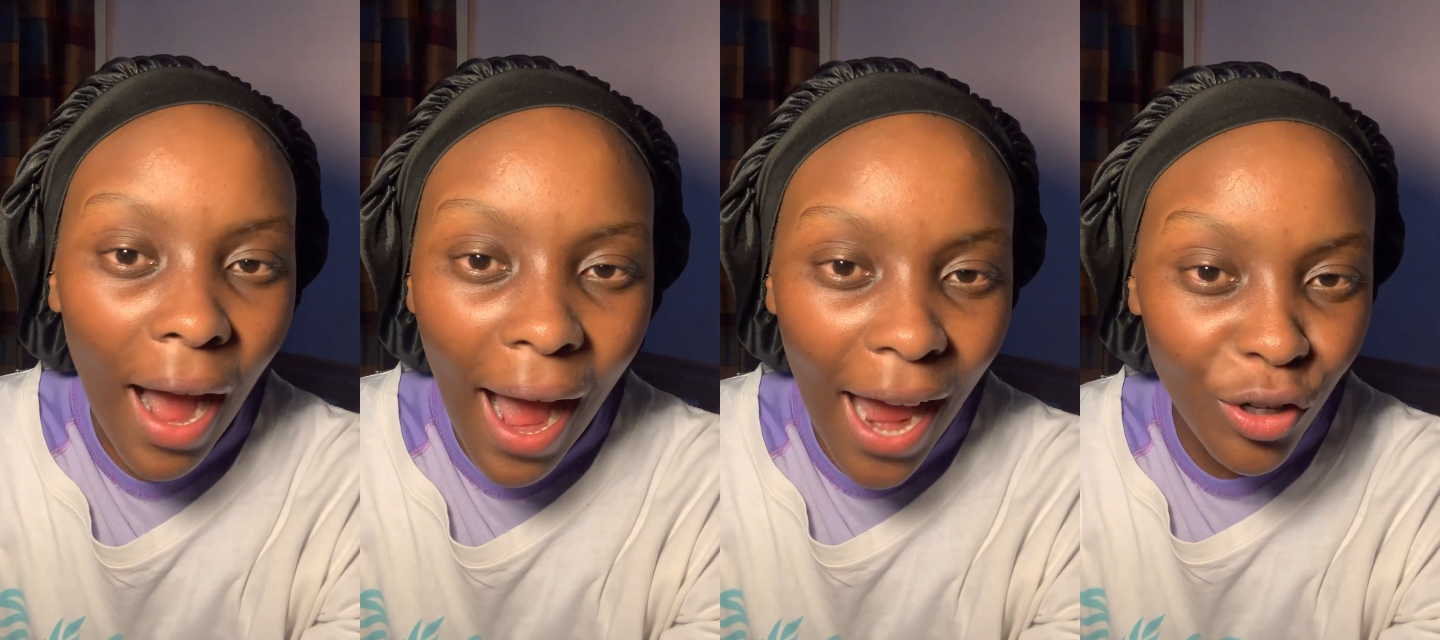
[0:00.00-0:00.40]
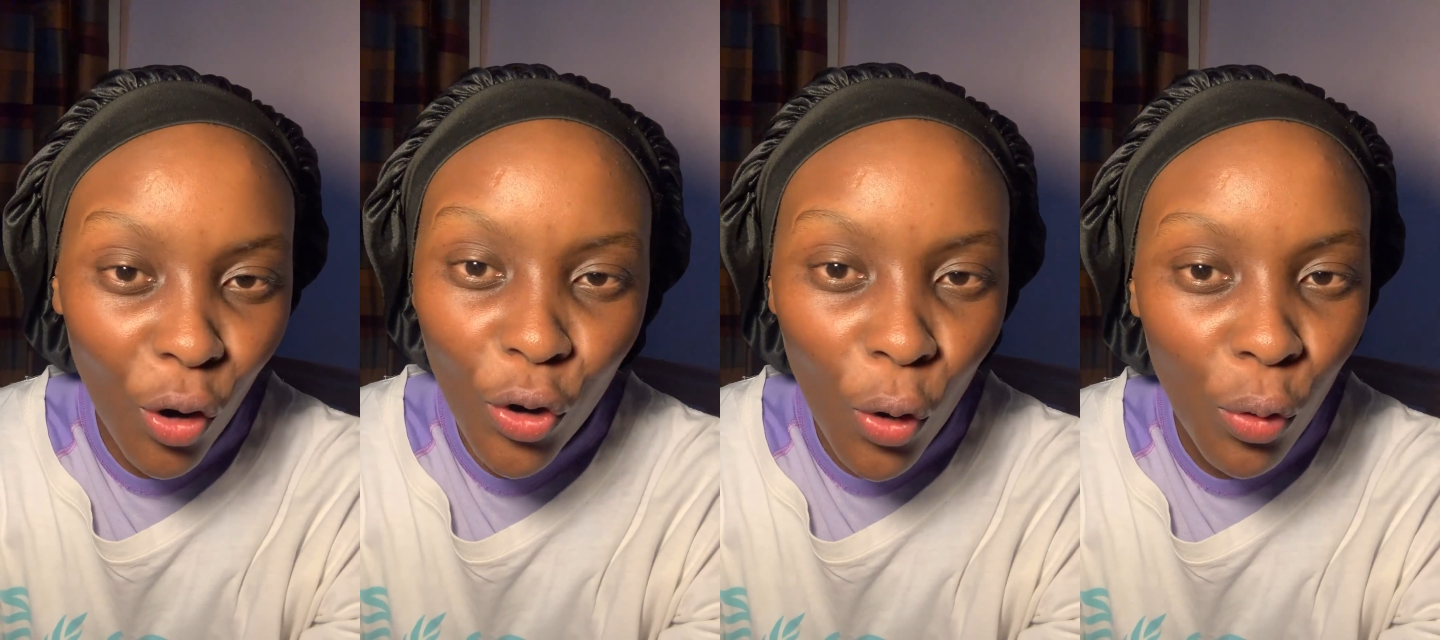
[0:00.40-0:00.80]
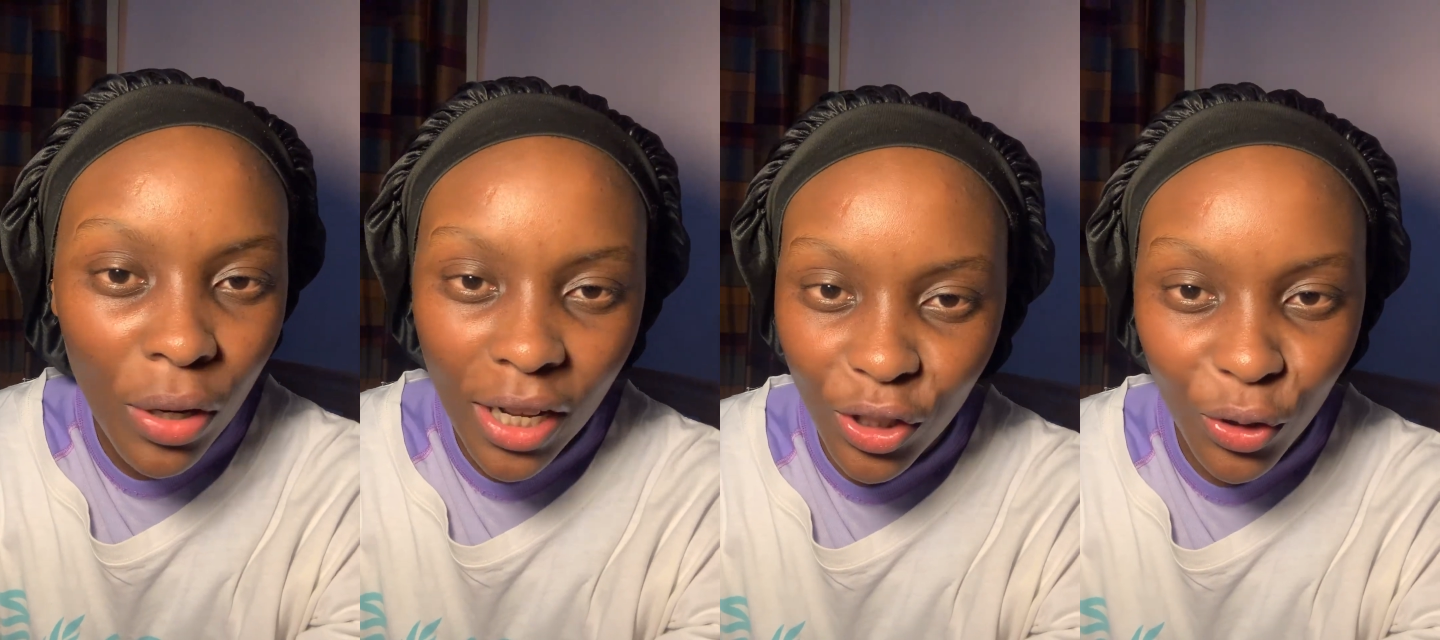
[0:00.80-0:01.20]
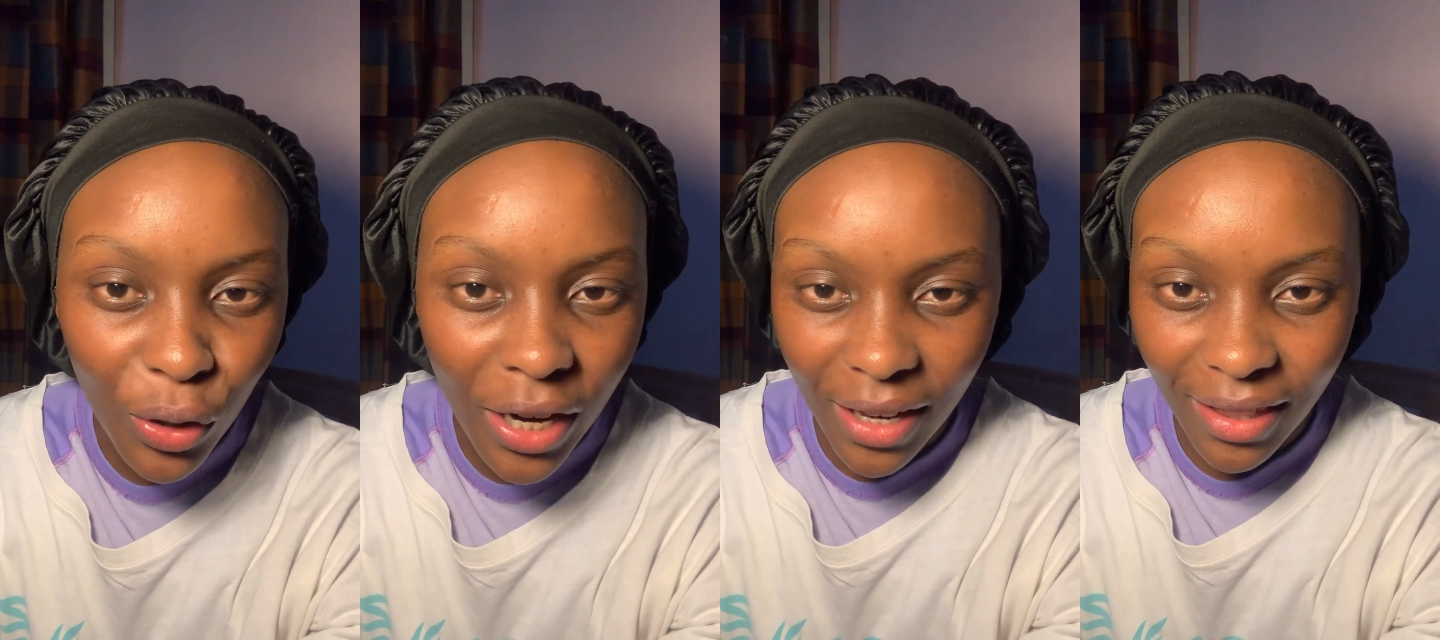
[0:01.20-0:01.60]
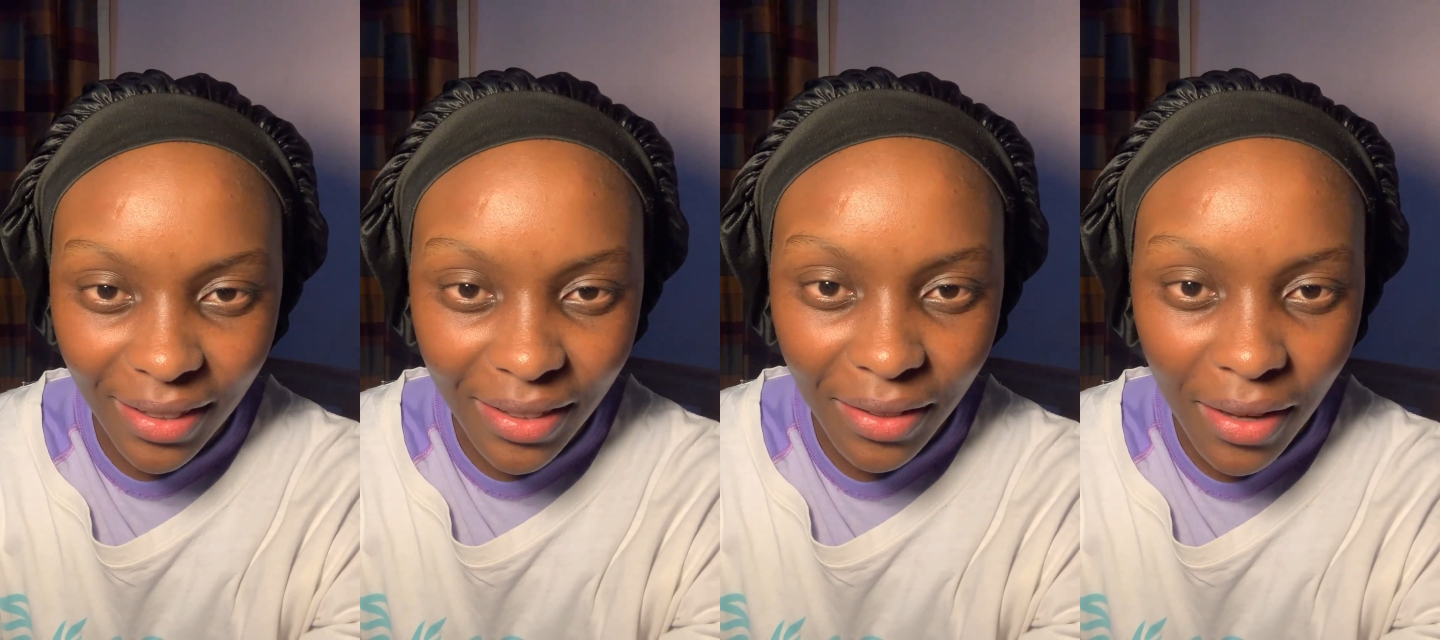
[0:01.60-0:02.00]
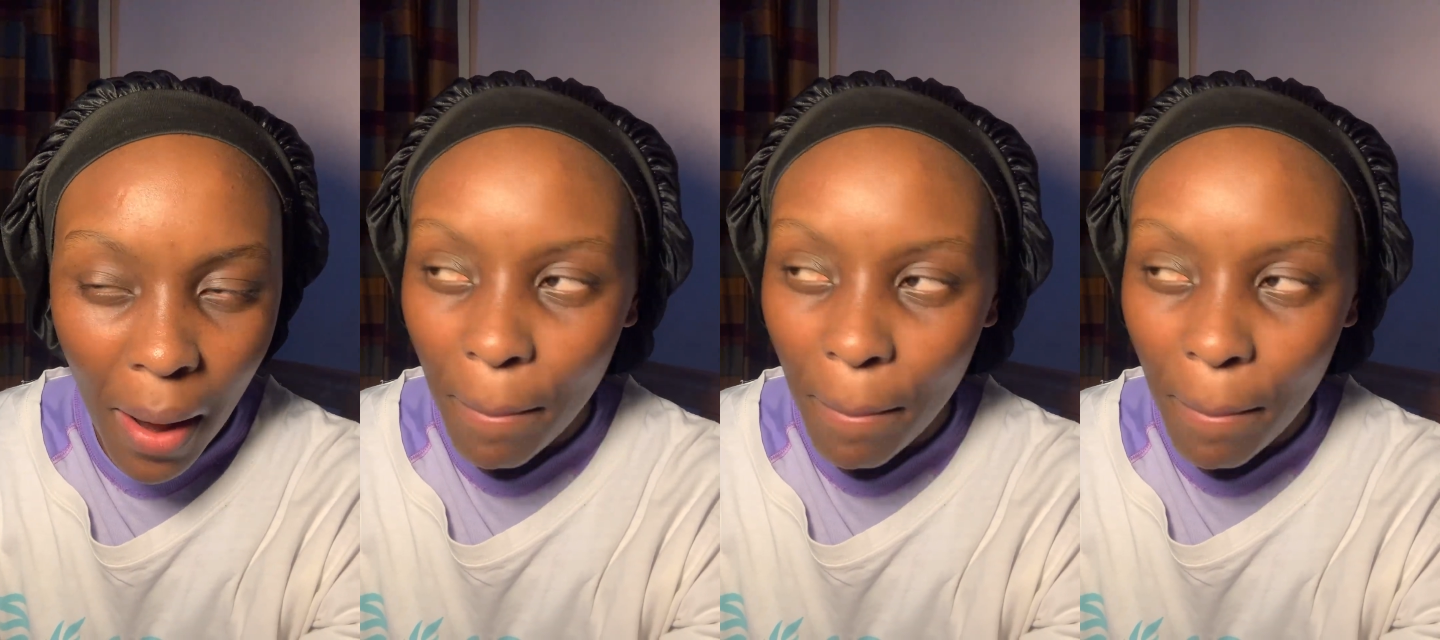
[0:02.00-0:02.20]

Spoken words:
I don't know who needs to hear this,